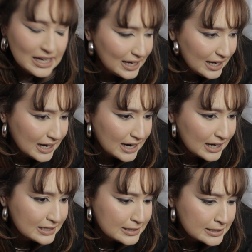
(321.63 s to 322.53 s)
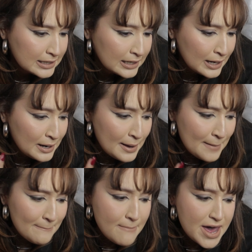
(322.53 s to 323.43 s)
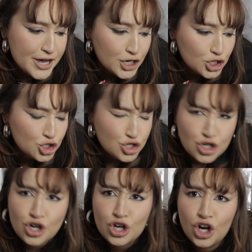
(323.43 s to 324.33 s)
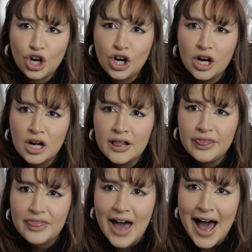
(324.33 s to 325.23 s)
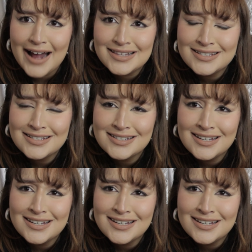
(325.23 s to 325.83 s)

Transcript: And make sure that